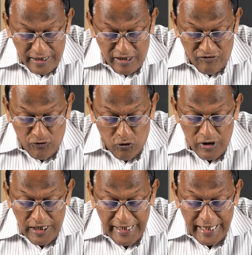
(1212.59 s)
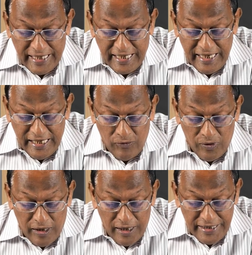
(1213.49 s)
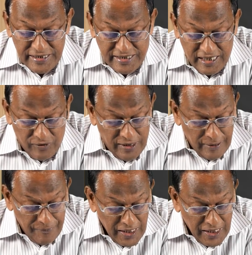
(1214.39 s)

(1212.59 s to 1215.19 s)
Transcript: If only a key word is given,